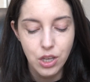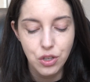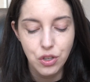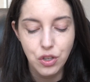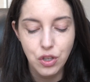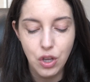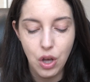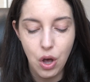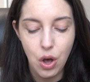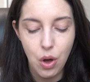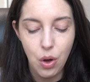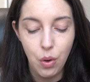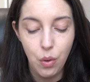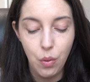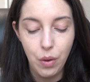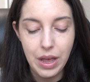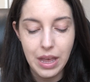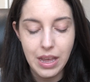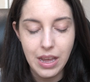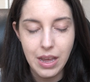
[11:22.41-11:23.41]

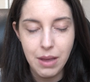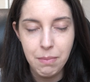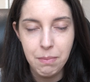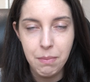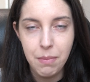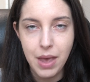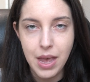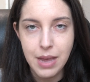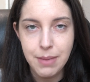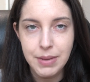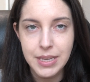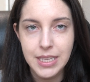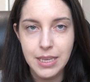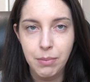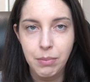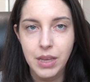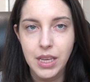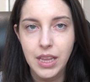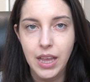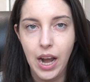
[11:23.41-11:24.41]
So it may be
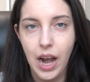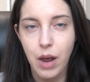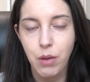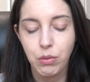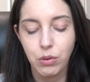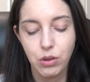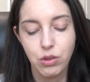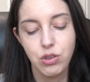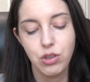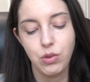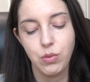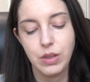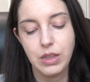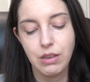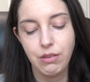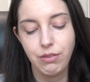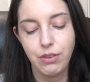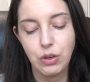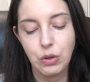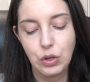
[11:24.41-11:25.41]
something that I will do in
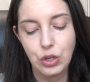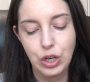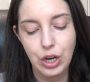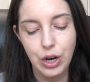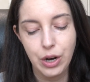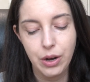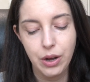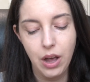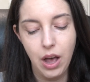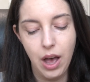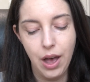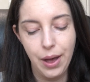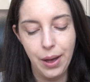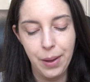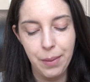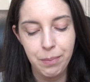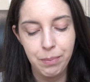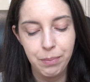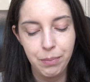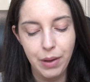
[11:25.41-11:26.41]
the future,
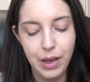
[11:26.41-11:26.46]
uh,